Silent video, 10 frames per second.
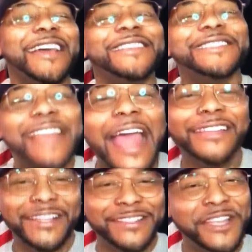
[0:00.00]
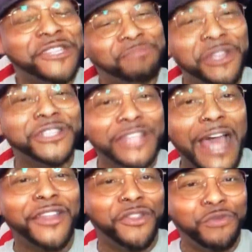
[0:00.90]
silence that speaks
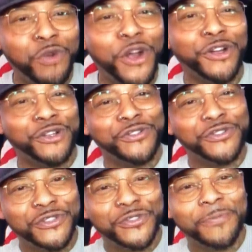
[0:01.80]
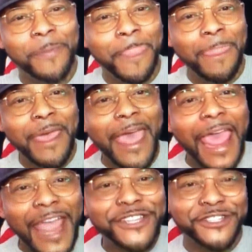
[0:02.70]
louder than words.
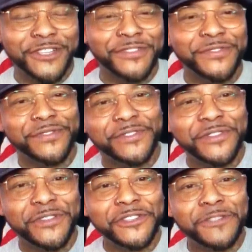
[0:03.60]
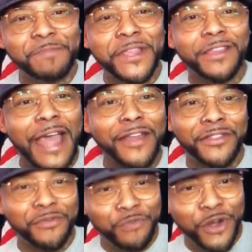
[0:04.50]
Actions speak louder
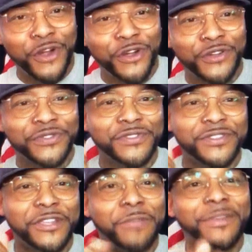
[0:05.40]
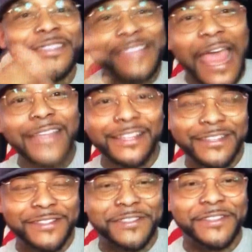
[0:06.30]
than words, but
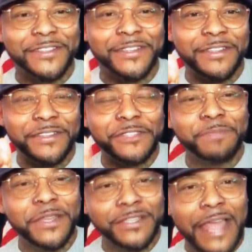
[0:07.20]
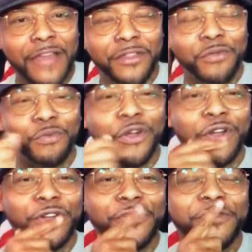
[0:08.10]
silence speaks louder than
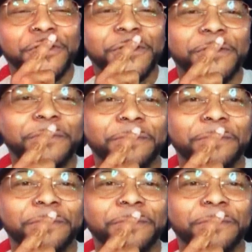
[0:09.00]
words.